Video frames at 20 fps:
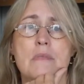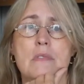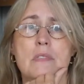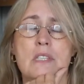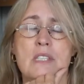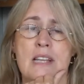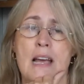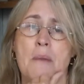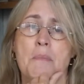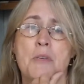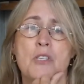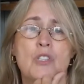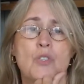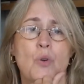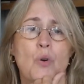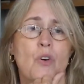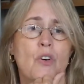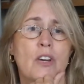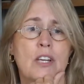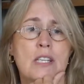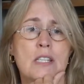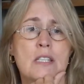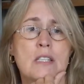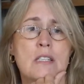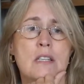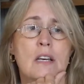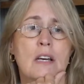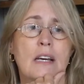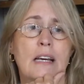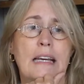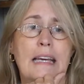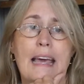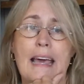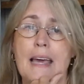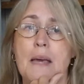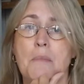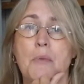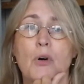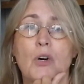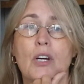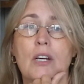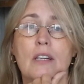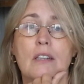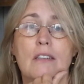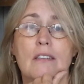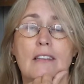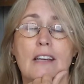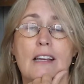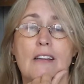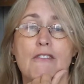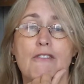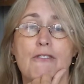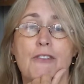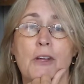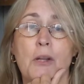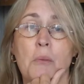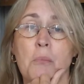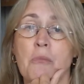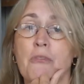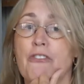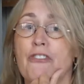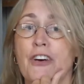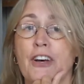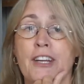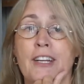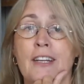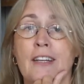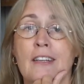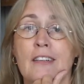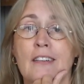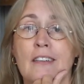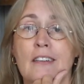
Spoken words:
Snappy Stories, Gay Book, and Film Fun.